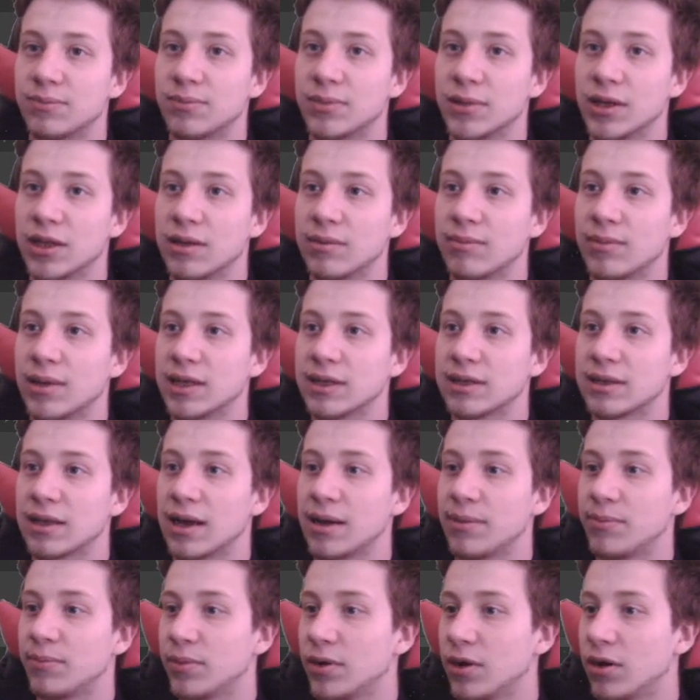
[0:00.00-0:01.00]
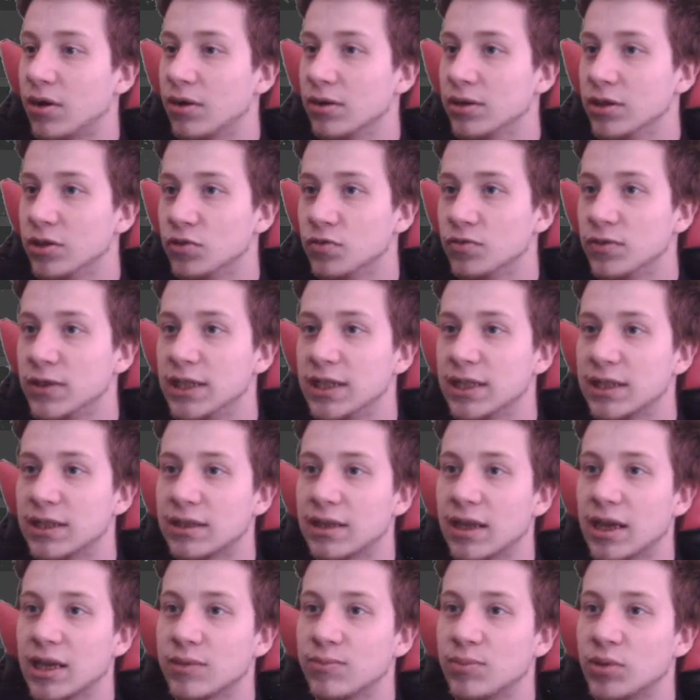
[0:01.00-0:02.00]
pretty messed up all
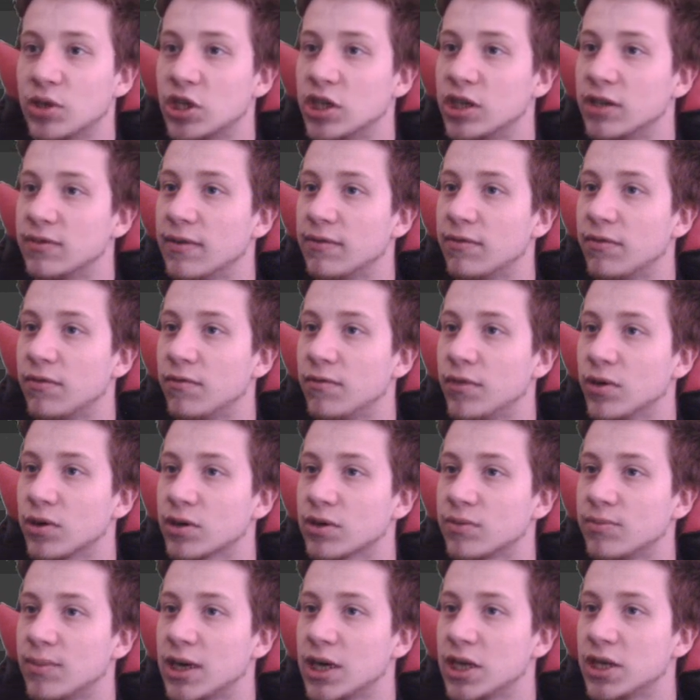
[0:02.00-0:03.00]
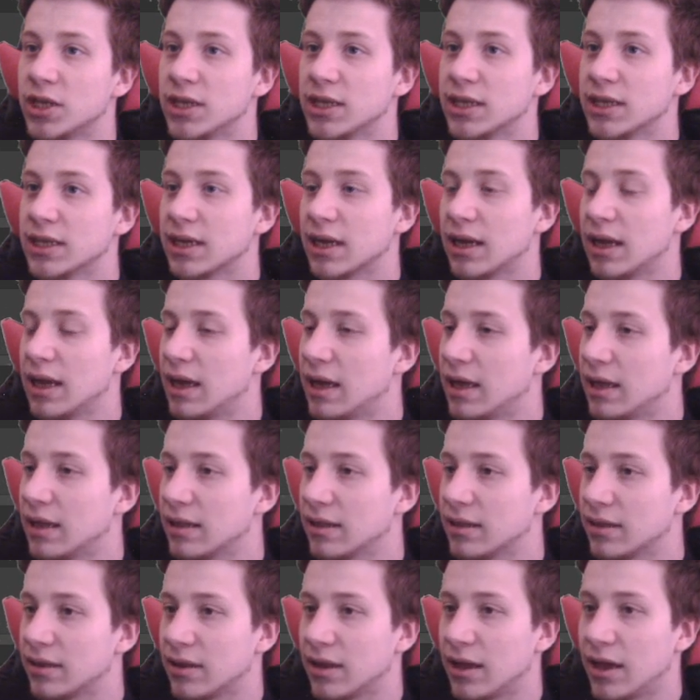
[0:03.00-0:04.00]
UVs, especially with vox merging
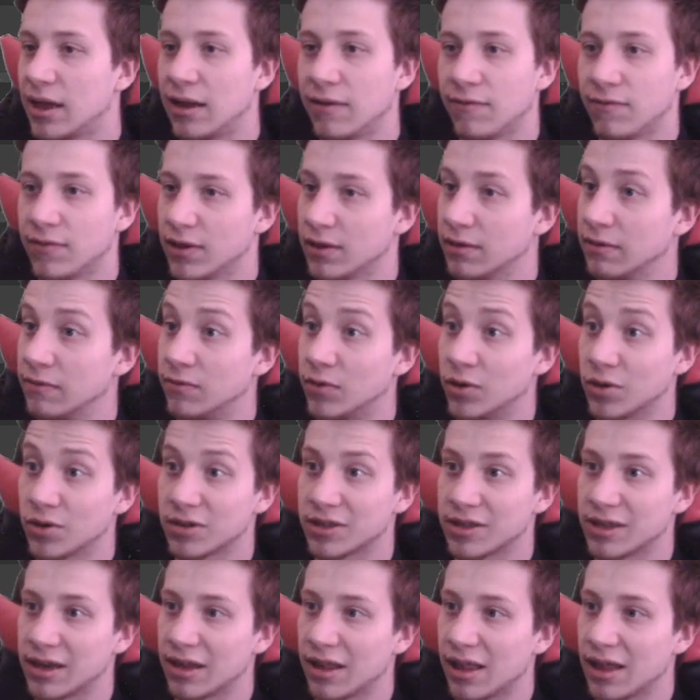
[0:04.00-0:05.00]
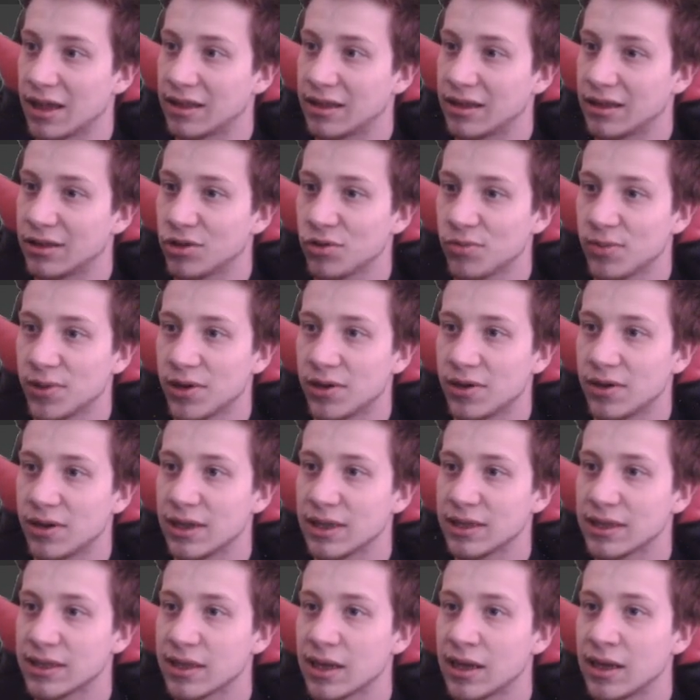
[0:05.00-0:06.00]
and anything vox related, to be
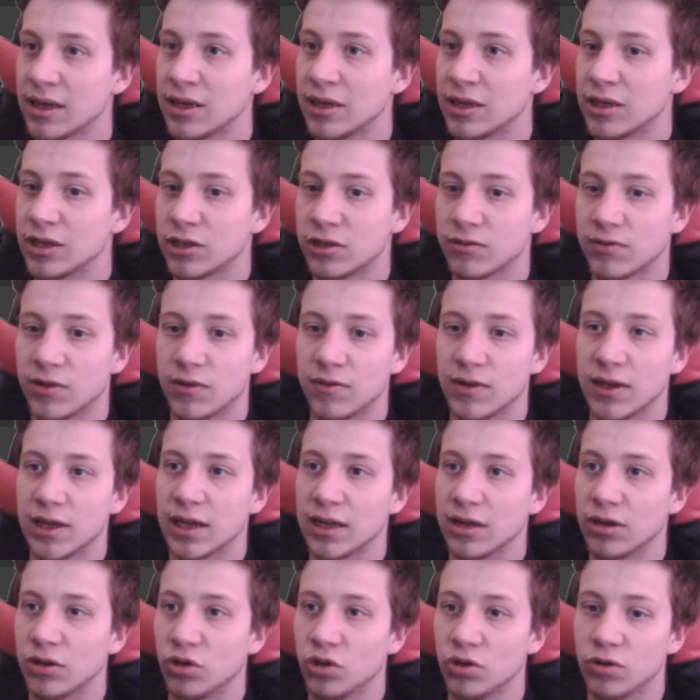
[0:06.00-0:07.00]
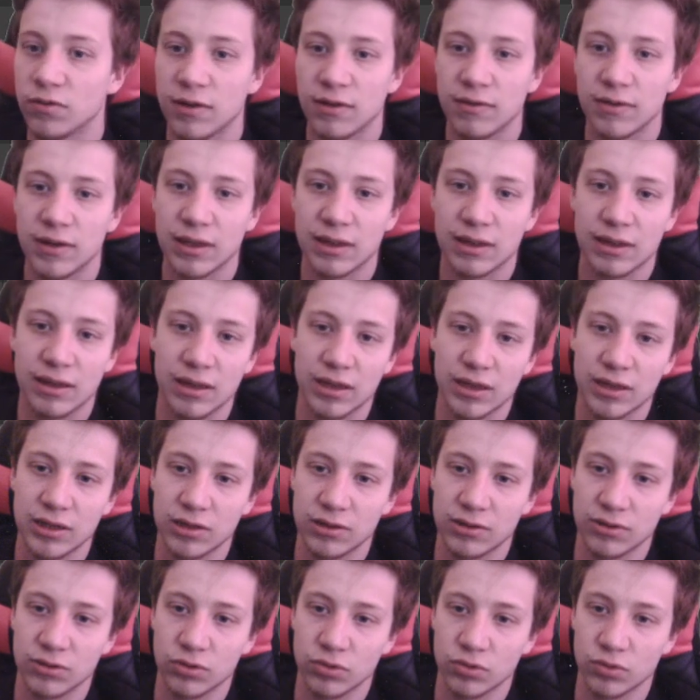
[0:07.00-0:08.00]
honest. So what we can do with it
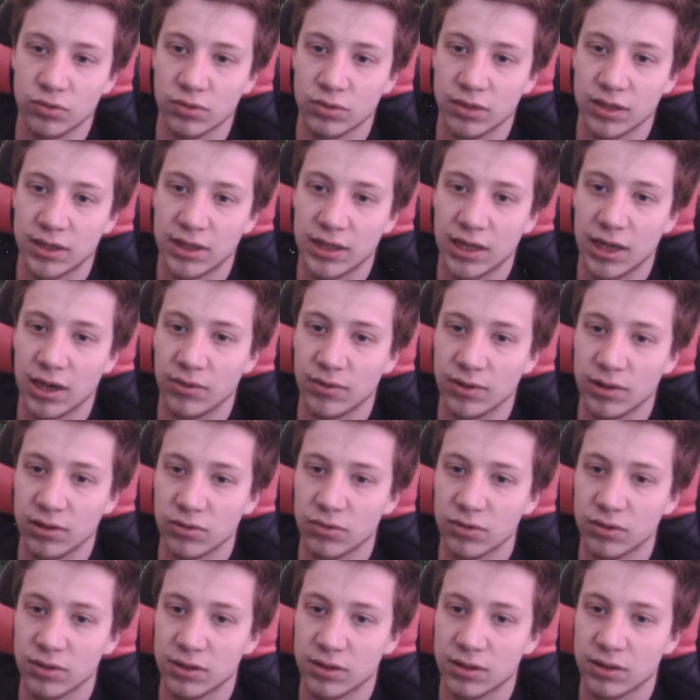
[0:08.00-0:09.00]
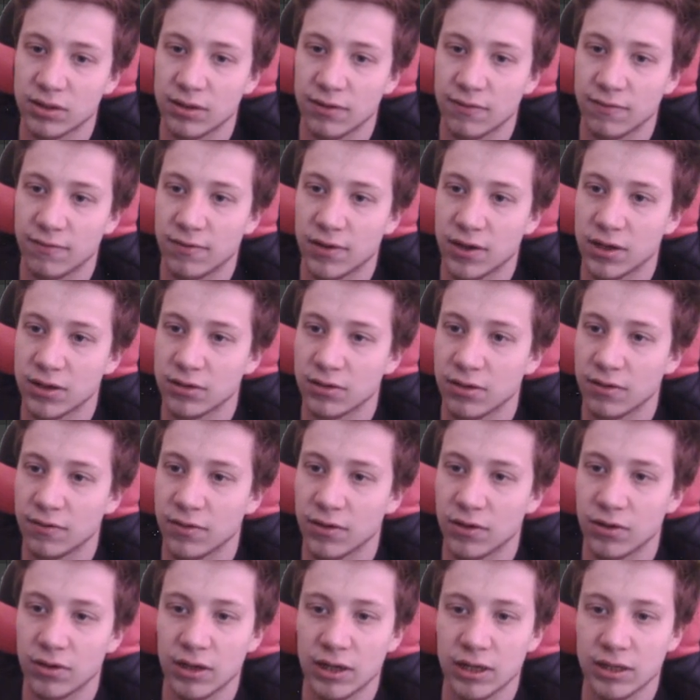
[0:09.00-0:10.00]
is to see how it looks. First of
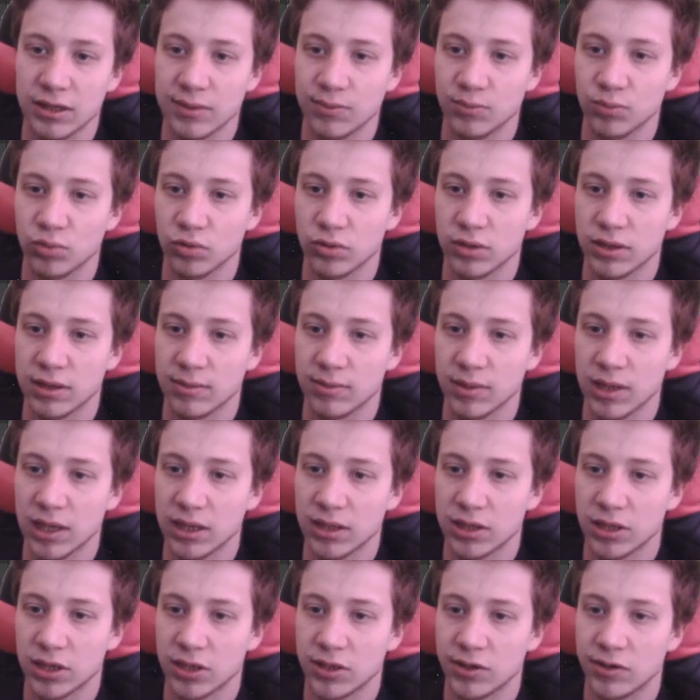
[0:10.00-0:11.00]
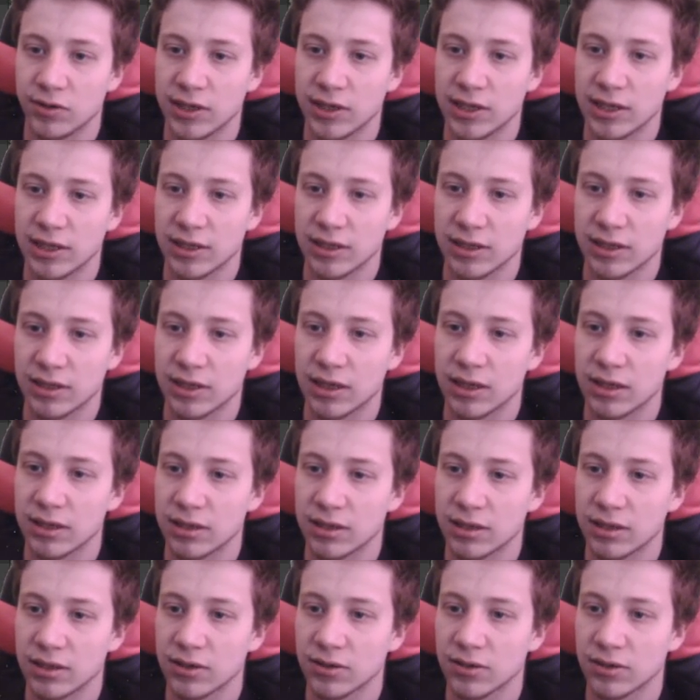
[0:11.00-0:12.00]
all, let's put some texture on it,
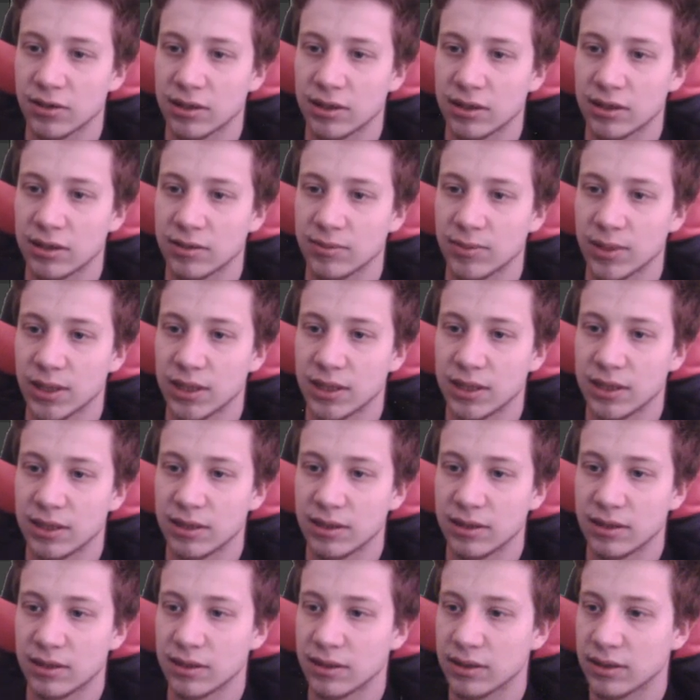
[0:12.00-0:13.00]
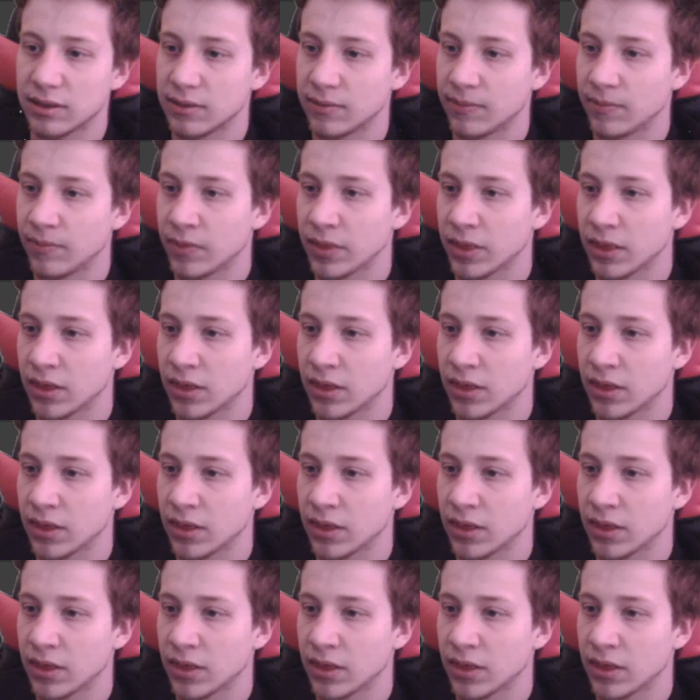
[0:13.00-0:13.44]
starter content, materials,